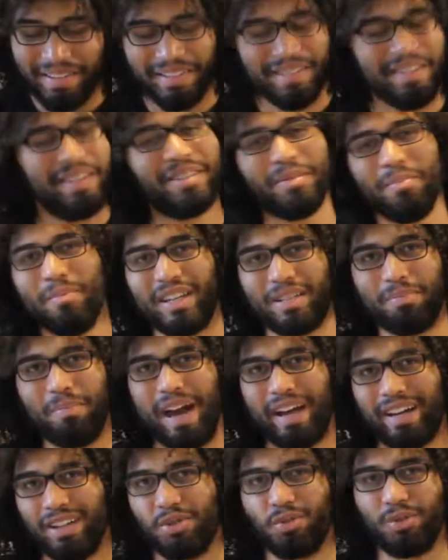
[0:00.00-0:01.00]
it's a mixed
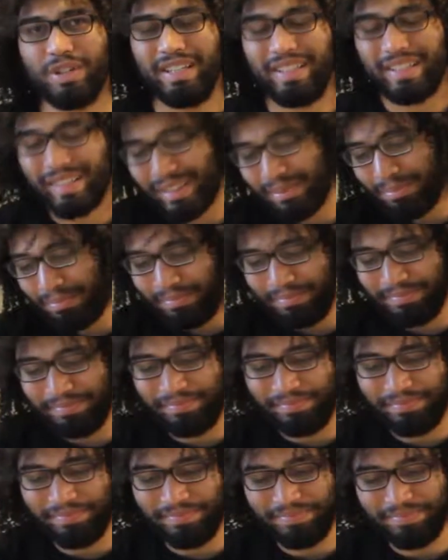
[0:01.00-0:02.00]
bag of treats.
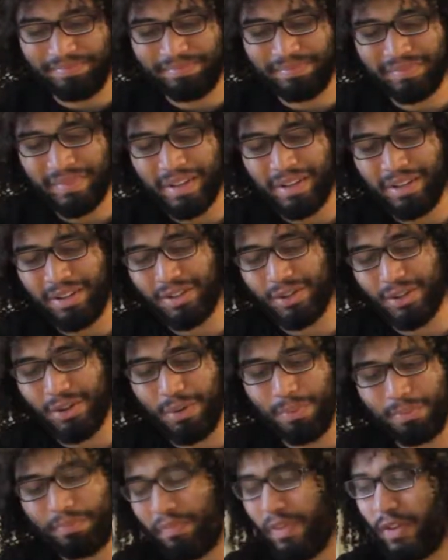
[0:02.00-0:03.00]

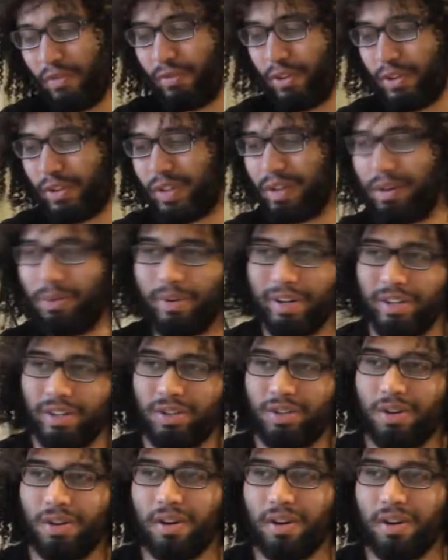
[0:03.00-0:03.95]
So, first thing I want to start